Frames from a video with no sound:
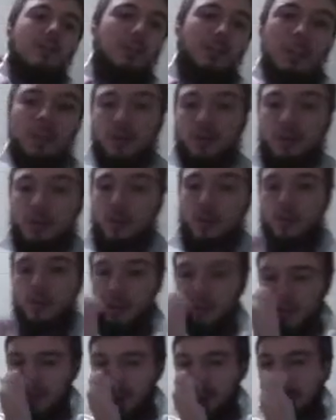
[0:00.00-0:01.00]
Plausible
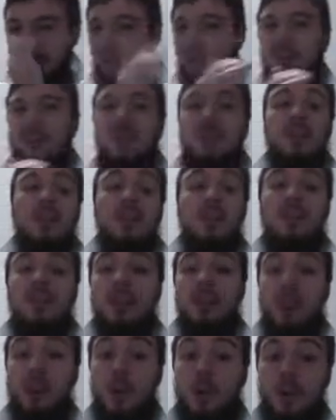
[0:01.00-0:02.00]
reasoning?
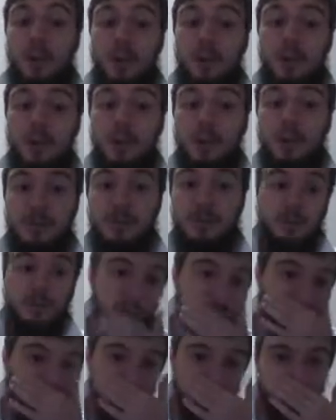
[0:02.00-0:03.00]
It's a ghost.
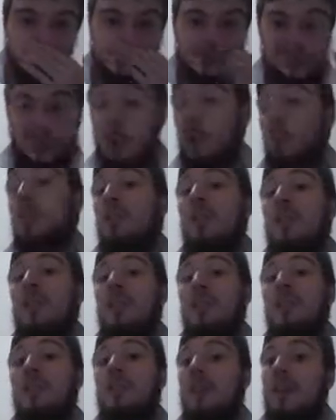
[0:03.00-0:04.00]
Ghost that
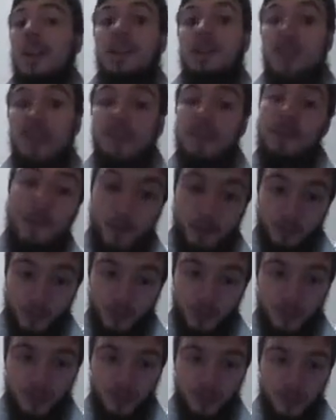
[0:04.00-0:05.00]
doesn't like to be fucked
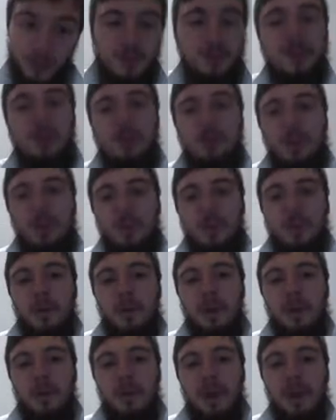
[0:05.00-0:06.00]
with. Which is
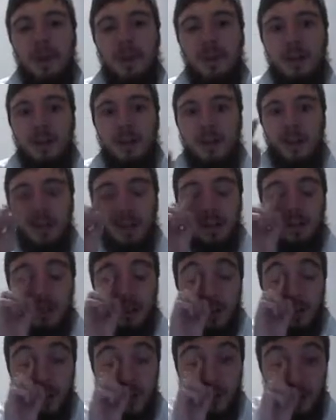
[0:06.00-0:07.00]
probably why
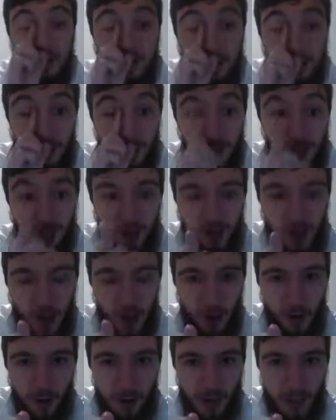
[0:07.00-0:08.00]
she's
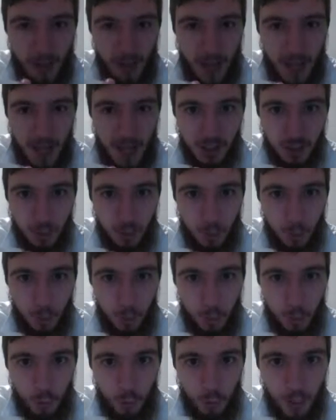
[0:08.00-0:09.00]
staring at you
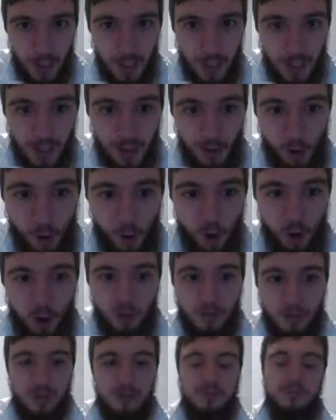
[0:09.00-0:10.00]
through the
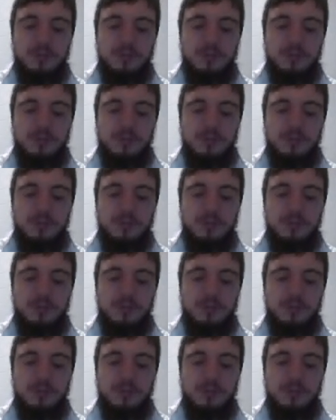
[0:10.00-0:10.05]
keyhole.